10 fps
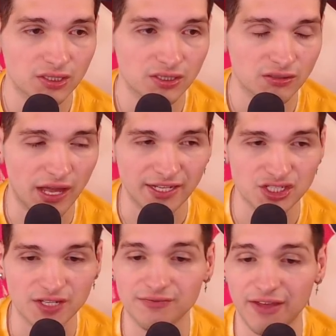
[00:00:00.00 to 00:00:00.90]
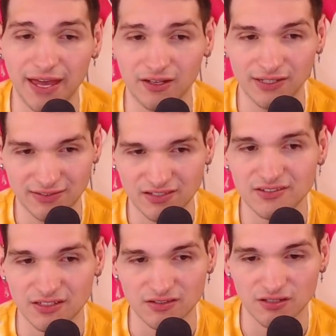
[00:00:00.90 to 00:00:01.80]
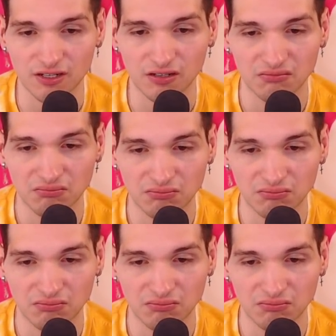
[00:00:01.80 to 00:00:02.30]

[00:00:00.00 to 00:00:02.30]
like she failed as a sister.